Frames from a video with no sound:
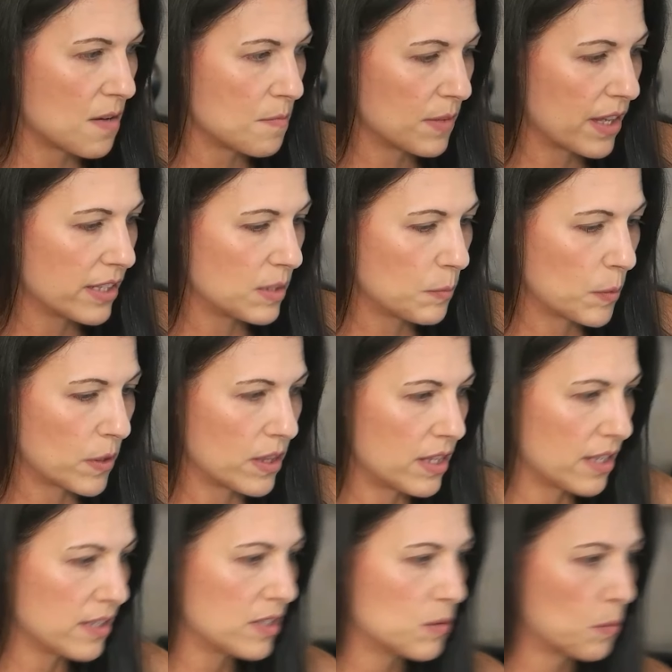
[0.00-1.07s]
let's put
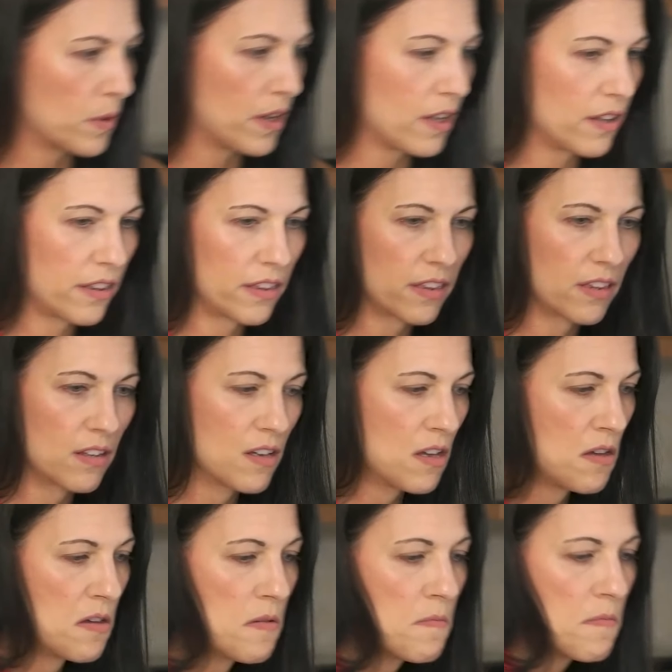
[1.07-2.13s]
this with,
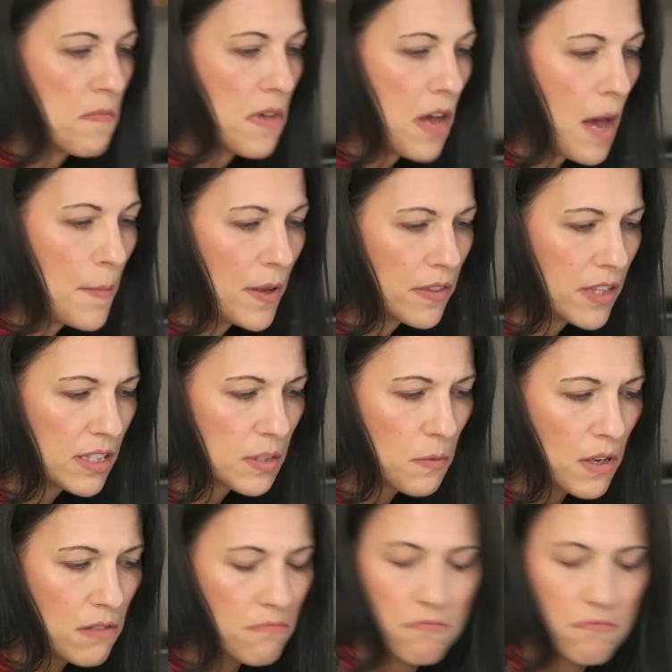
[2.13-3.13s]
how about this one?